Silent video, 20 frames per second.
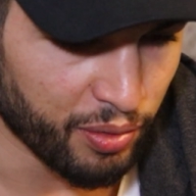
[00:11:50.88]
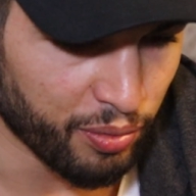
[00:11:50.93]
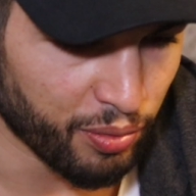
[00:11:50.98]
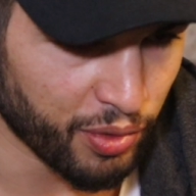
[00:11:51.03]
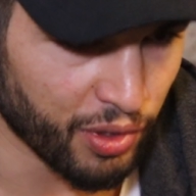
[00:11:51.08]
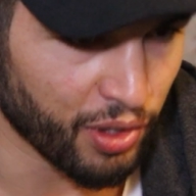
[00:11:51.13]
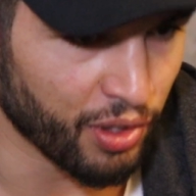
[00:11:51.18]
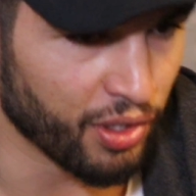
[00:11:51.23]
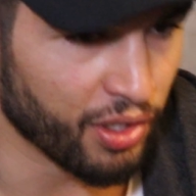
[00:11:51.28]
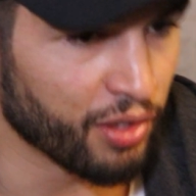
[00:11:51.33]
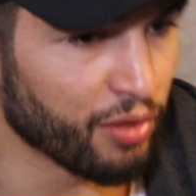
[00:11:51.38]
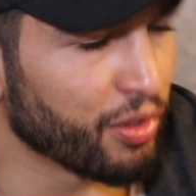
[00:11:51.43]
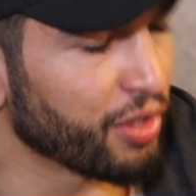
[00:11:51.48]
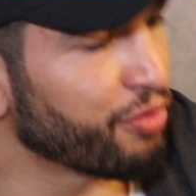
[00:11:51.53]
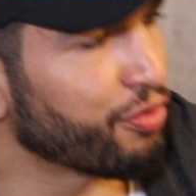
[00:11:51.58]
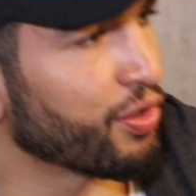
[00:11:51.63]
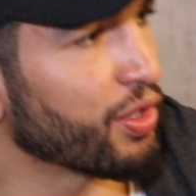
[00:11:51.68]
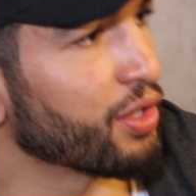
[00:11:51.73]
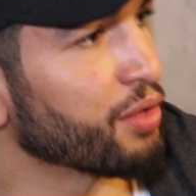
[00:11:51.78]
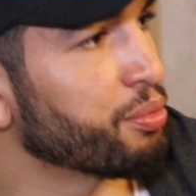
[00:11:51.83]
we're hungry
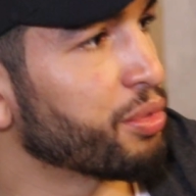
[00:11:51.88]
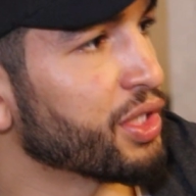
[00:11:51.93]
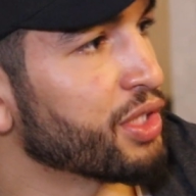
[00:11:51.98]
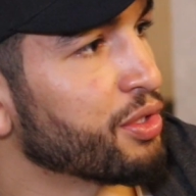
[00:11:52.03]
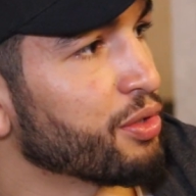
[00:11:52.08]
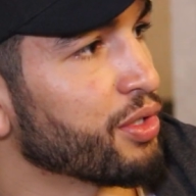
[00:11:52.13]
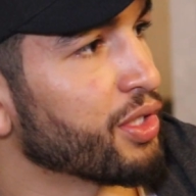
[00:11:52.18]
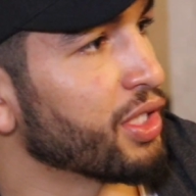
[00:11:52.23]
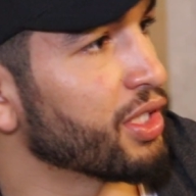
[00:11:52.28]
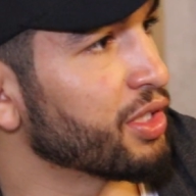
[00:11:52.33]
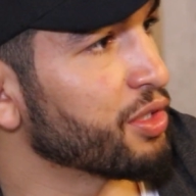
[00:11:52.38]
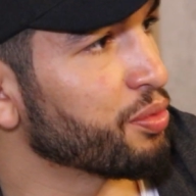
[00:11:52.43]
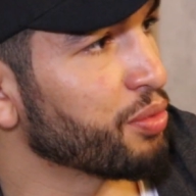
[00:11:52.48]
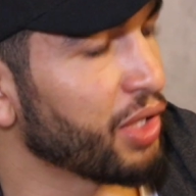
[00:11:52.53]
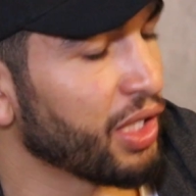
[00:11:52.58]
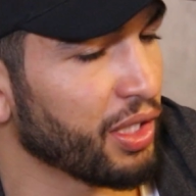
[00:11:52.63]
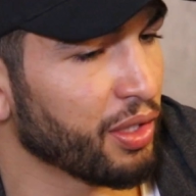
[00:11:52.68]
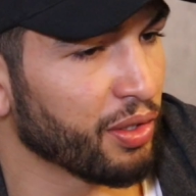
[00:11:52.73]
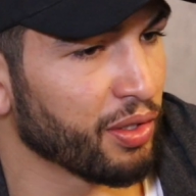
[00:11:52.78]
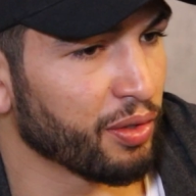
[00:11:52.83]
for opportunities.
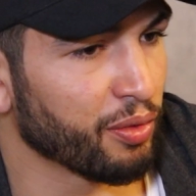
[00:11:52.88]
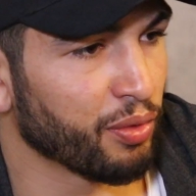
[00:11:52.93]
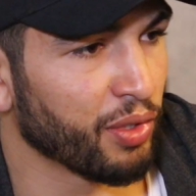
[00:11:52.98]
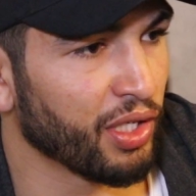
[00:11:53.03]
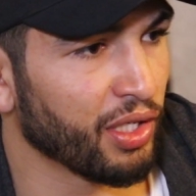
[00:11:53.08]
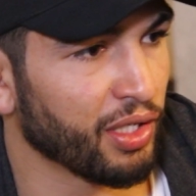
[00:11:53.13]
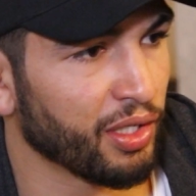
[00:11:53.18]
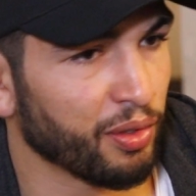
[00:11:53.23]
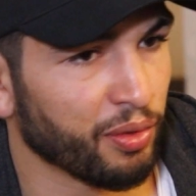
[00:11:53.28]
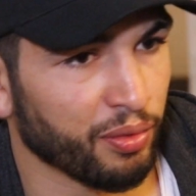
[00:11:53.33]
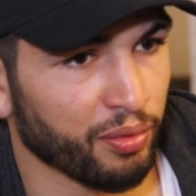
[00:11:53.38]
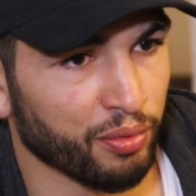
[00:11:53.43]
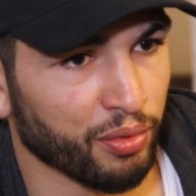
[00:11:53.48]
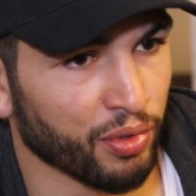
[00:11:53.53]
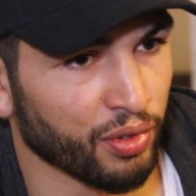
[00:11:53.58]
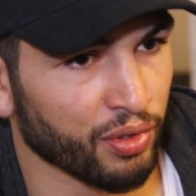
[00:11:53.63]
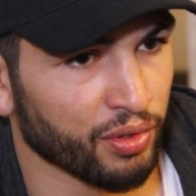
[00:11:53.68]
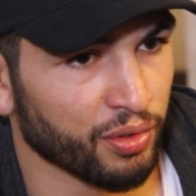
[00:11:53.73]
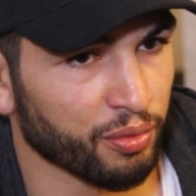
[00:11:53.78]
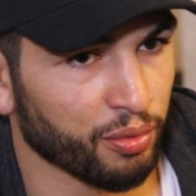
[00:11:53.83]

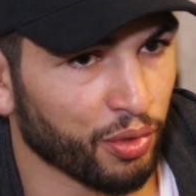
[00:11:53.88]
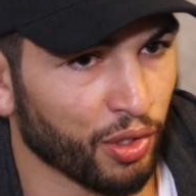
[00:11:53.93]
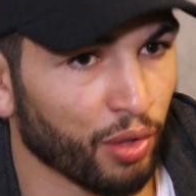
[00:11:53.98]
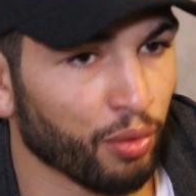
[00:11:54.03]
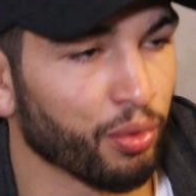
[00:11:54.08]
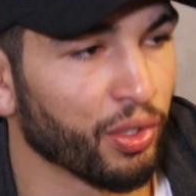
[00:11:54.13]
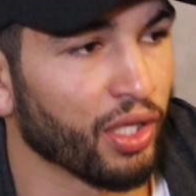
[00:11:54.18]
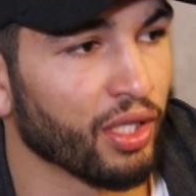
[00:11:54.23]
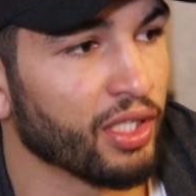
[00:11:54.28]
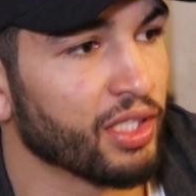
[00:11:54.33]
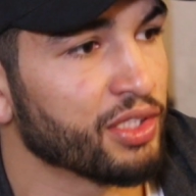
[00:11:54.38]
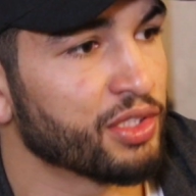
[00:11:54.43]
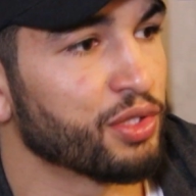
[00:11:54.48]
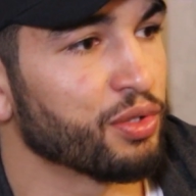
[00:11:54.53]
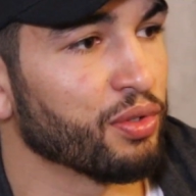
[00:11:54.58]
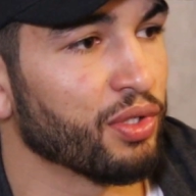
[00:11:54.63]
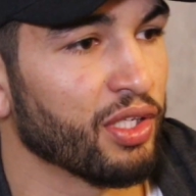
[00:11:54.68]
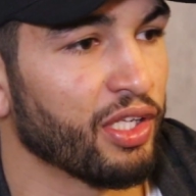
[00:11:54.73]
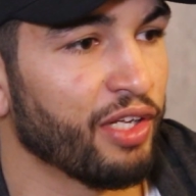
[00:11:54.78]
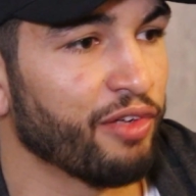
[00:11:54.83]
We're willing
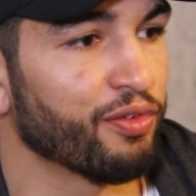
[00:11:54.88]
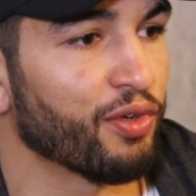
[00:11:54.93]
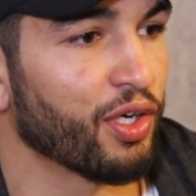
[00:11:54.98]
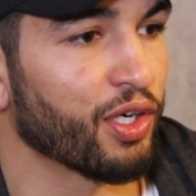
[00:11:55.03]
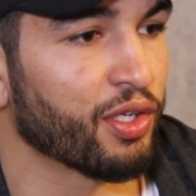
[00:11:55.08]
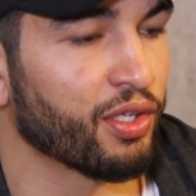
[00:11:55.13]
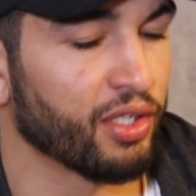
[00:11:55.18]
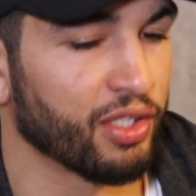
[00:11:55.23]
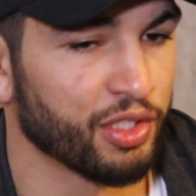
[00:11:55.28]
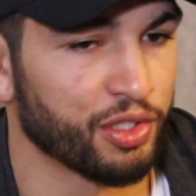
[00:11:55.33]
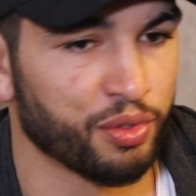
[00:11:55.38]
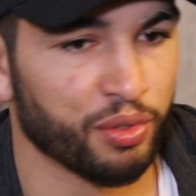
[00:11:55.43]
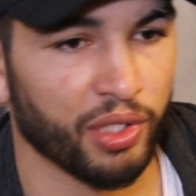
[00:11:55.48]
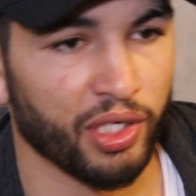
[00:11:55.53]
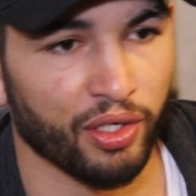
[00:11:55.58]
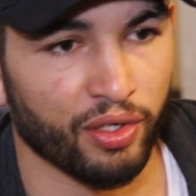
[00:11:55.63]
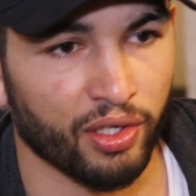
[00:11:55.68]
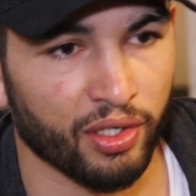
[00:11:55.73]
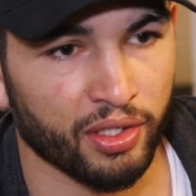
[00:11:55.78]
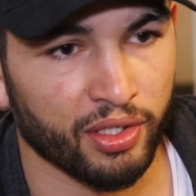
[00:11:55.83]
to leave our
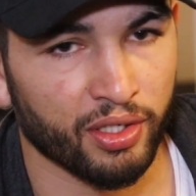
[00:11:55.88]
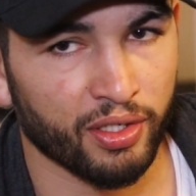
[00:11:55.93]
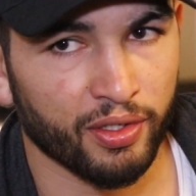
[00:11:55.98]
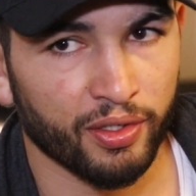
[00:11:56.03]
country, our